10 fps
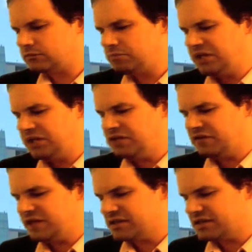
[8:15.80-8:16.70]
Be
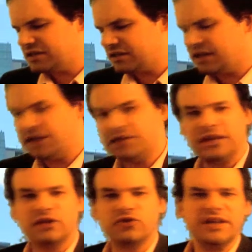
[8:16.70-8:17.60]
convinced that
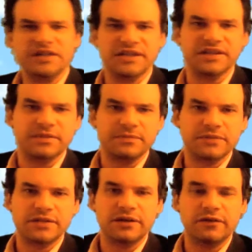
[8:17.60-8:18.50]
the
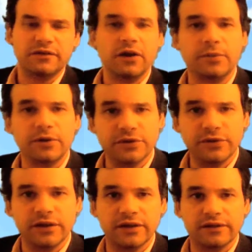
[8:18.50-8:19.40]
criticisms of Harper
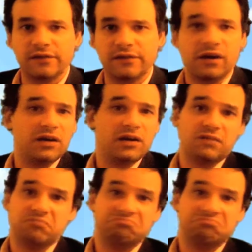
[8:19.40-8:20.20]
doing this are